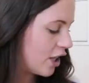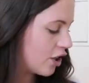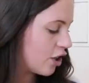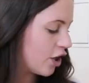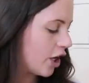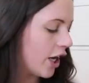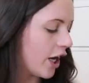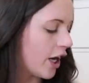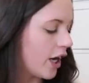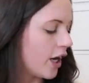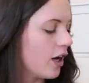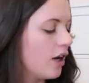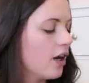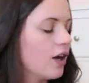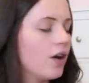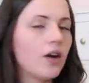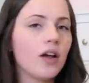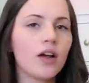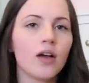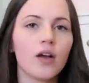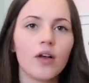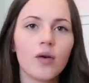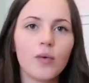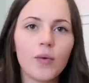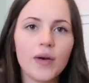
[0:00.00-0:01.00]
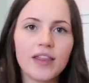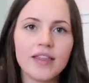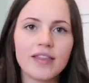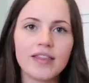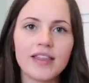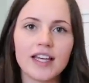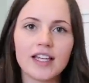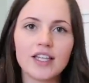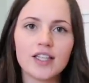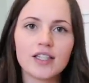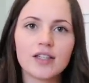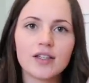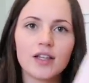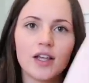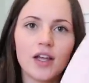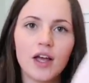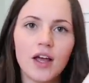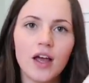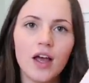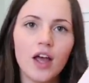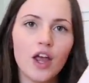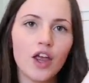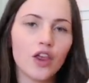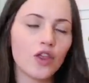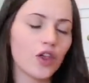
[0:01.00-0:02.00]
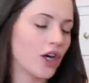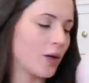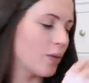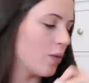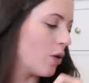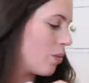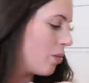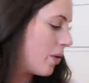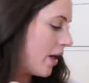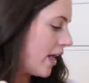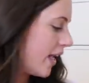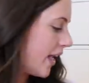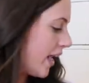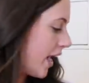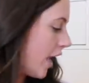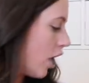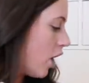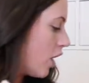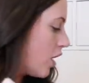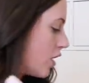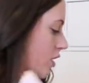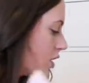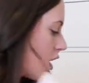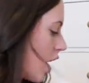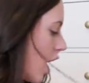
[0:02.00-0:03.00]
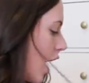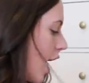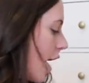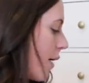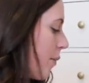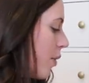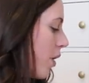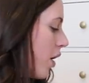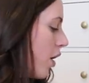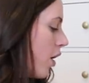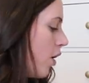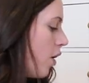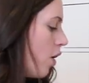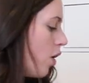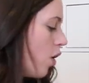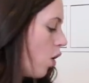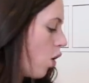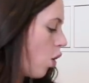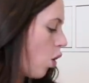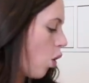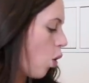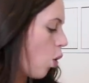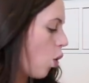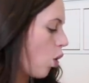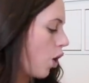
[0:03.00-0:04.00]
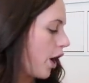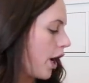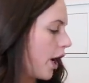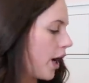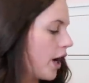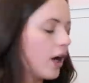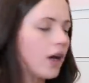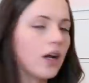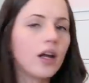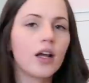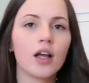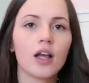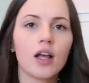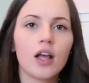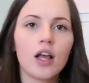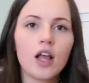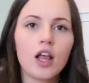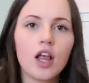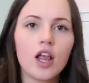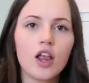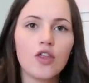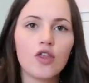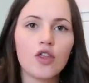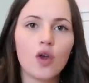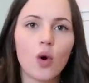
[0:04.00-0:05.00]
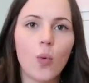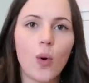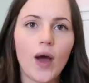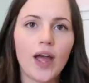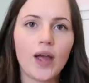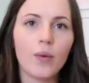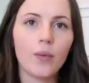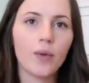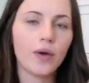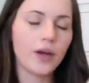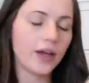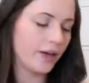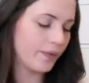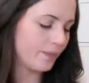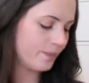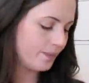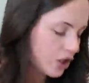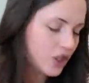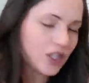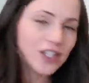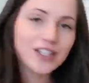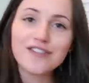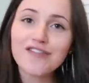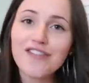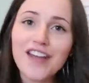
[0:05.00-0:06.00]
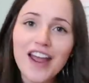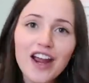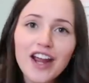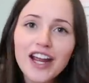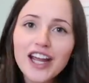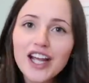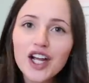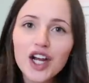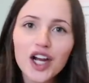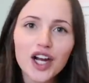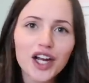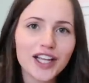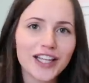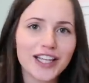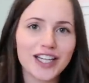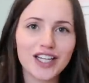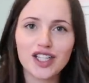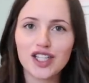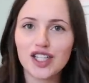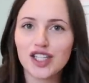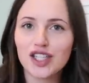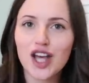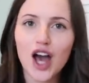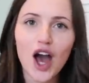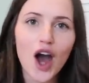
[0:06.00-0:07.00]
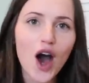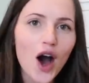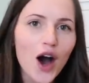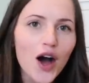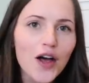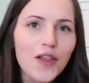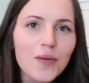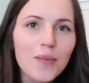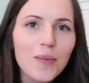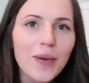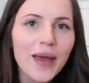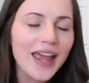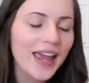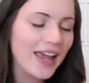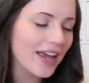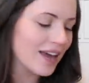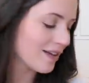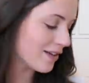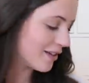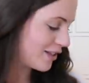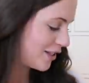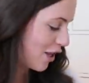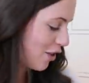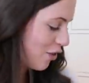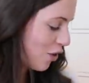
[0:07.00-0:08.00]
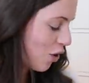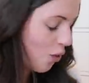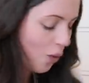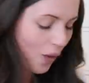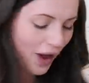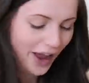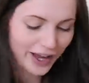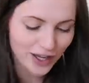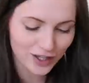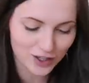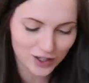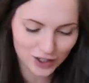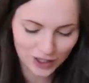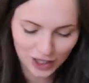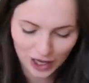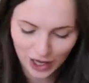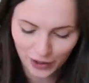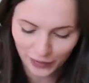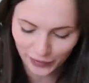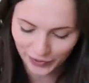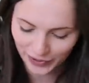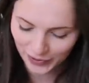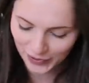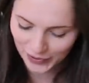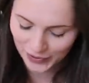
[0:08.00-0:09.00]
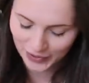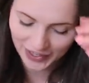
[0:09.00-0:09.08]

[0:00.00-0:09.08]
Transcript: Either with this thermal blanket on top or the white one. She's very girly. She's got all the pinks and the whites going